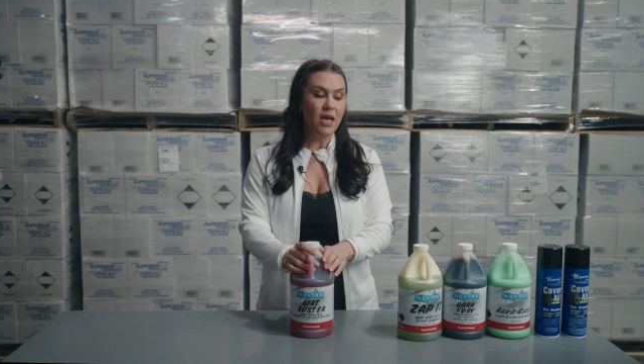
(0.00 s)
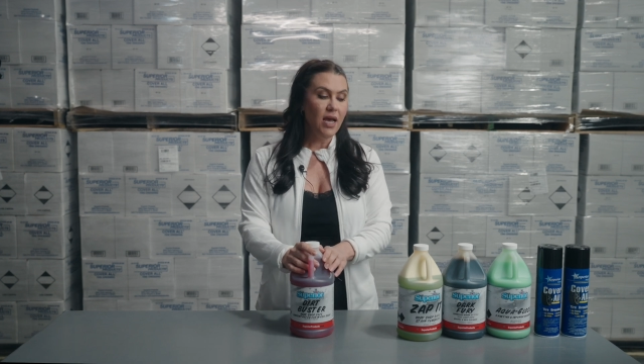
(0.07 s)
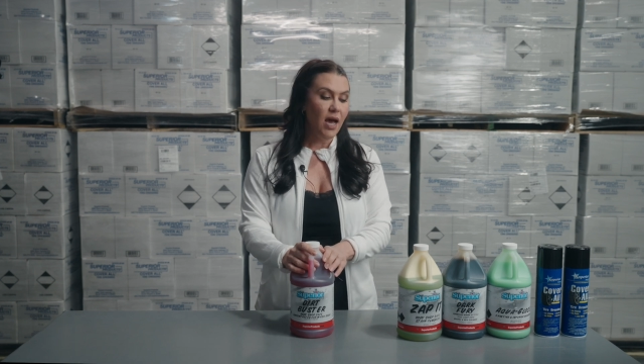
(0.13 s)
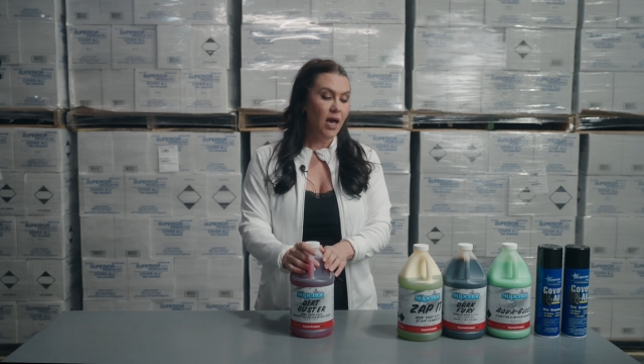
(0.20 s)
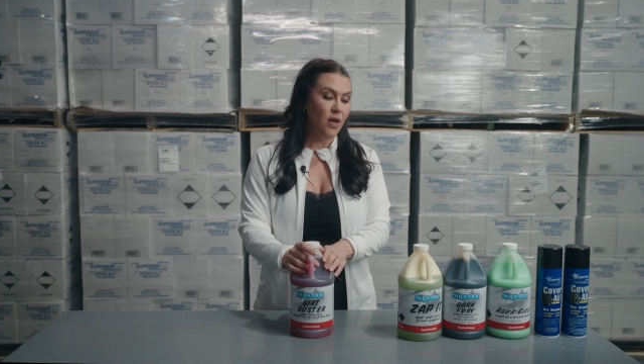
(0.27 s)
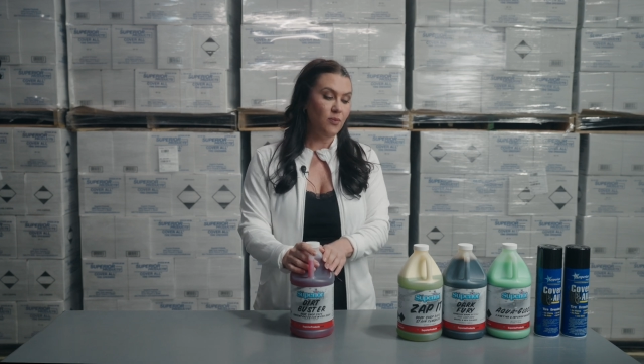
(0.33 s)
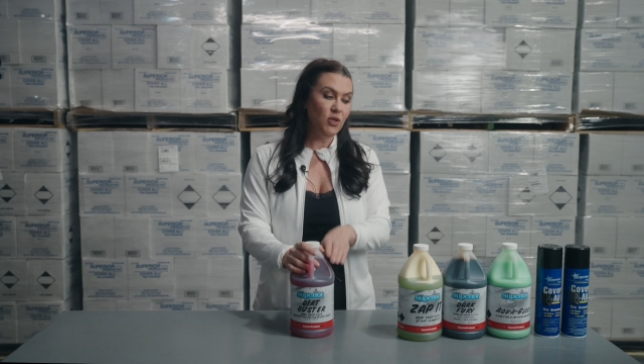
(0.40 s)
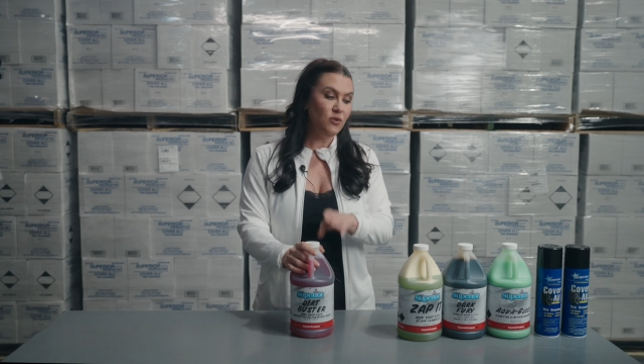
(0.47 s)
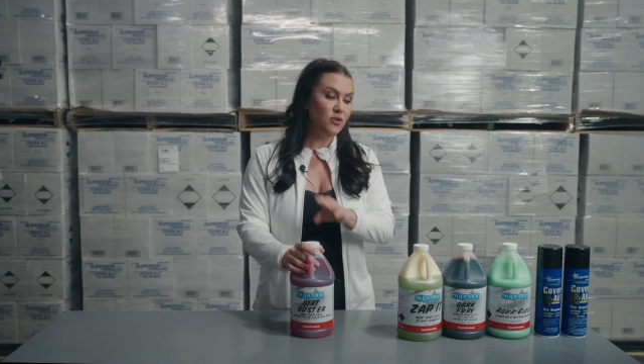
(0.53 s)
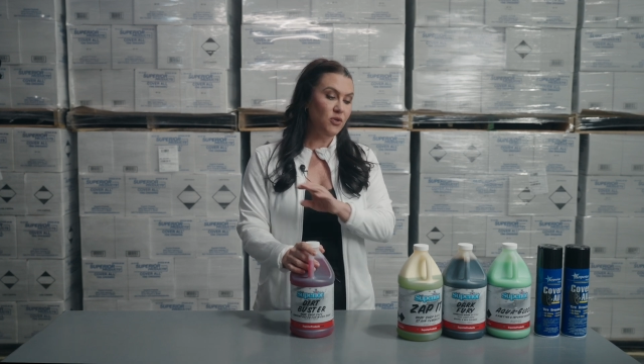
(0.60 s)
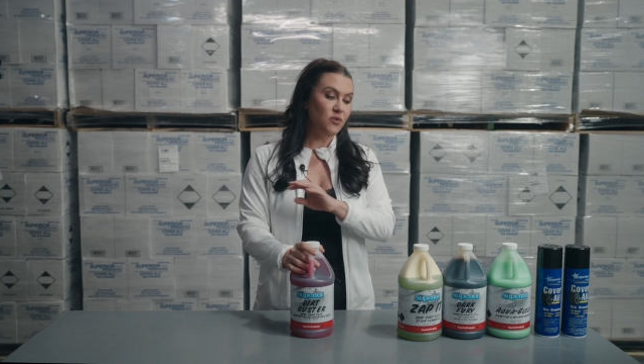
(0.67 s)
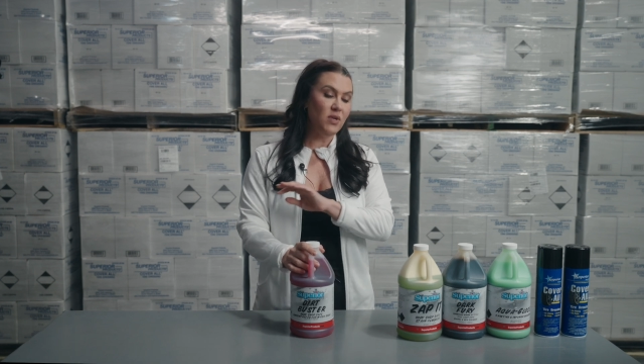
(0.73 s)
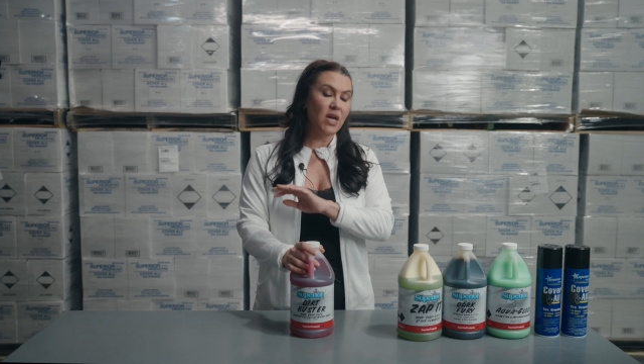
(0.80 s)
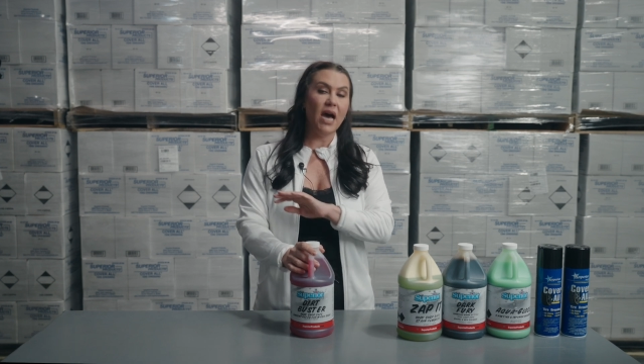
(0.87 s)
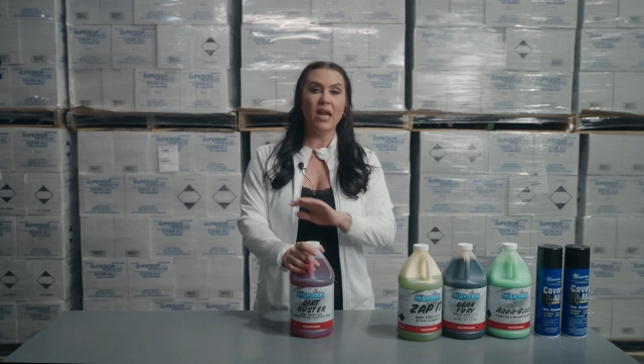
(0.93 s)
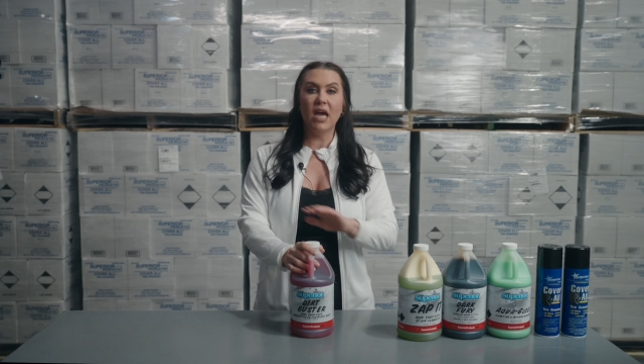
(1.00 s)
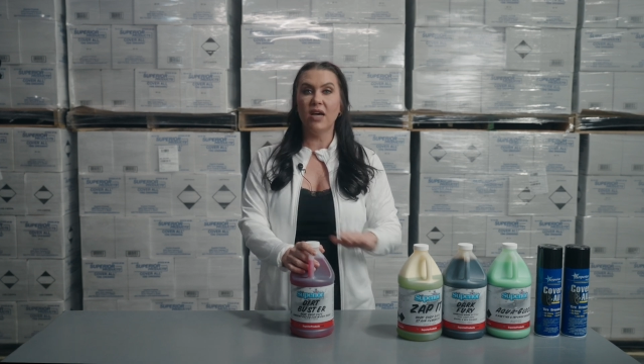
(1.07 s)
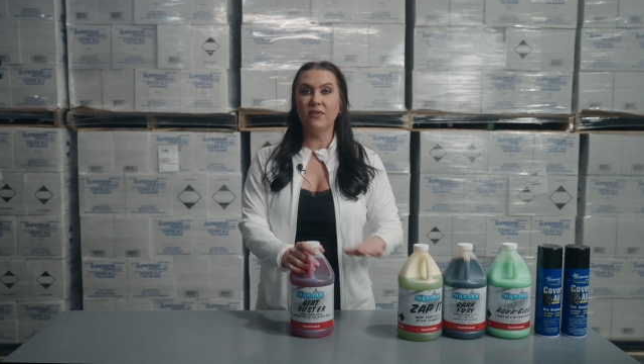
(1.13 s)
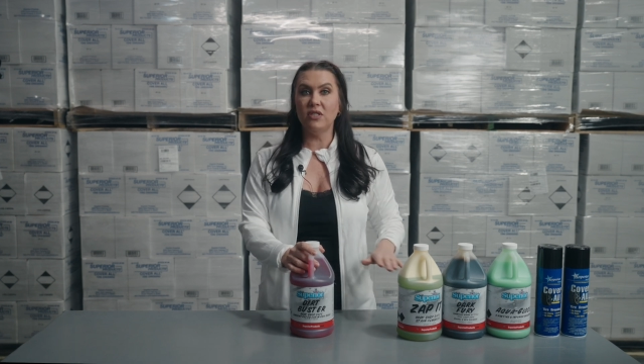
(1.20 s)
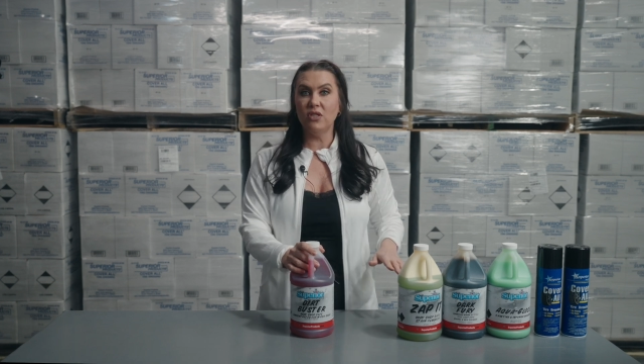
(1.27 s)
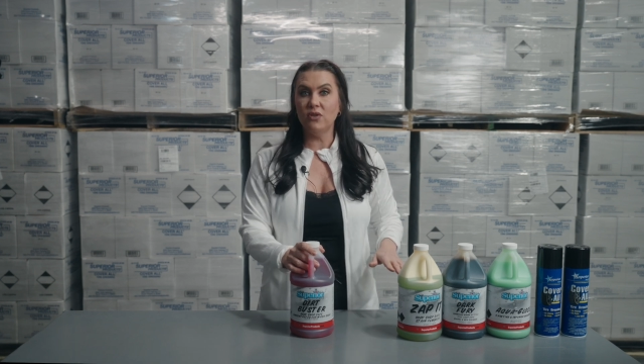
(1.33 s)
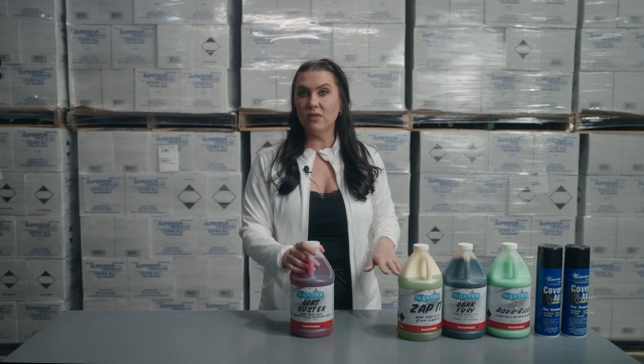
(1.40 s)
You do not
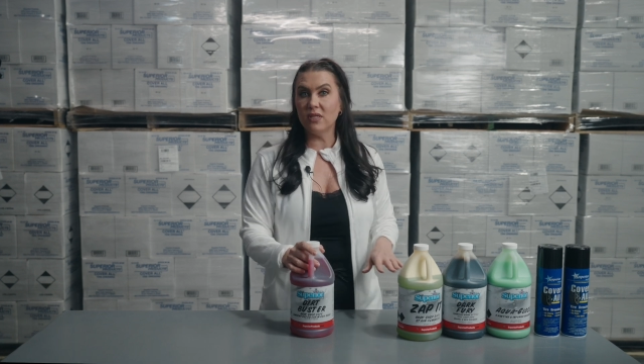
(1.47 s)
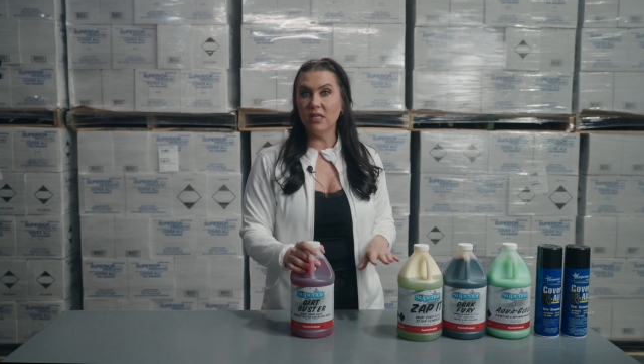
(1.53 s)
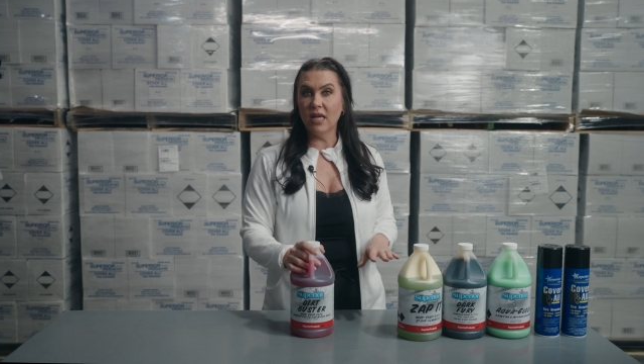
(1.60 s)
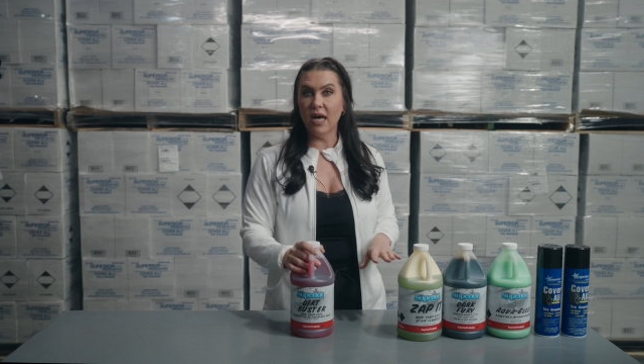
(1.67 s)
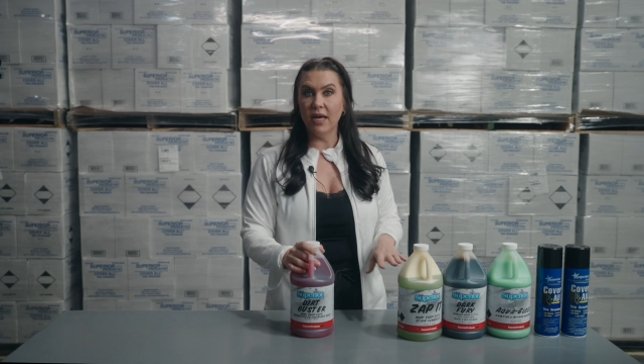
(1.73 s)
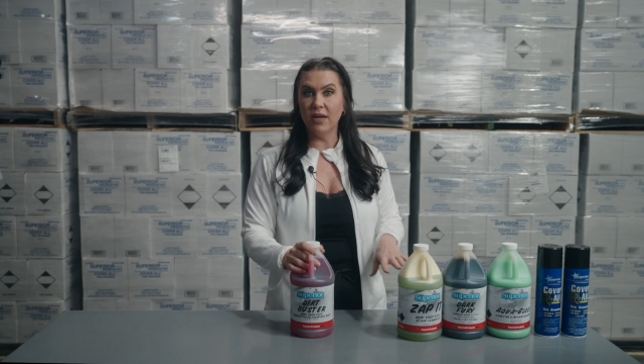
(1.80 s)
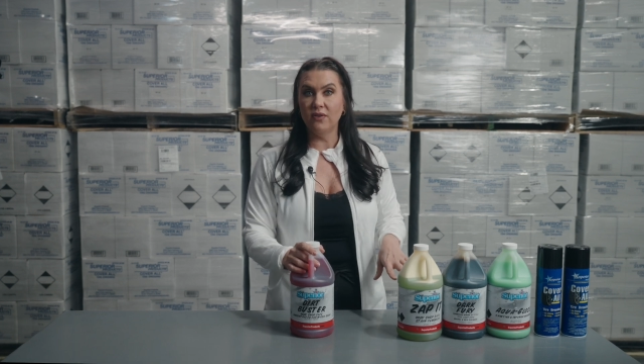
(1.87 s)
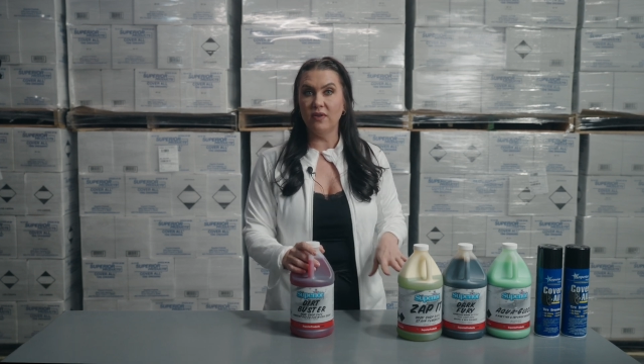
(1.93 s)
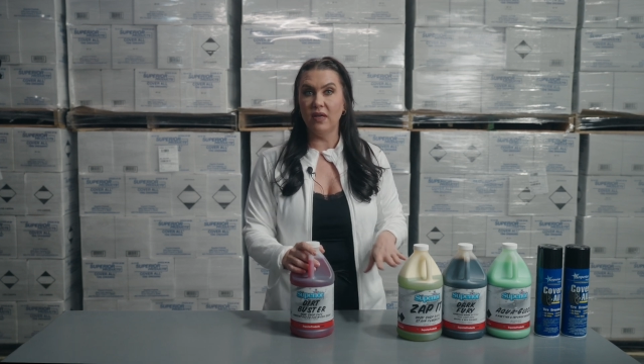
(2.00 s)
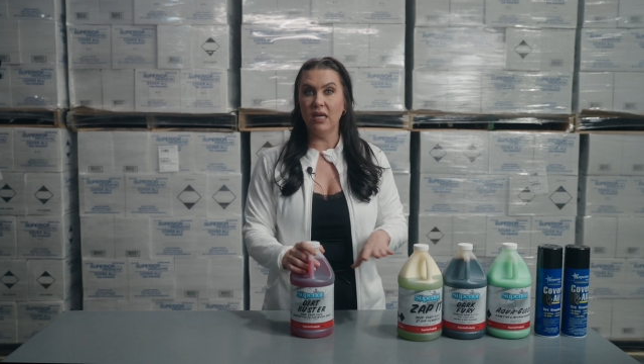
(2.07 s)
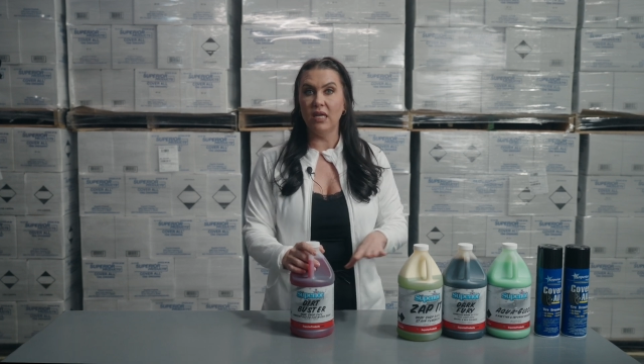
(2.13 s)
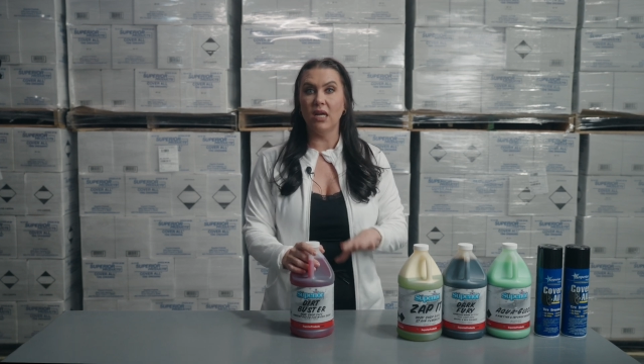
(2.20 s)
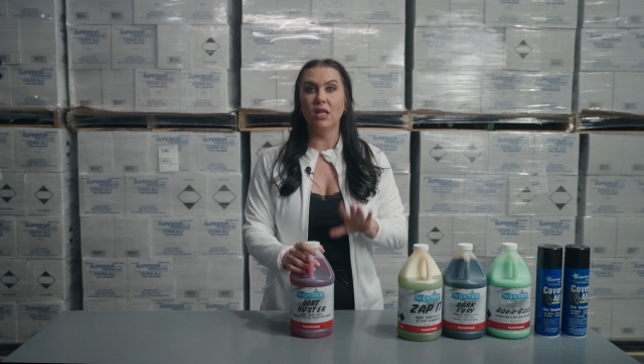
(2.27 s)
have to use a lot of it.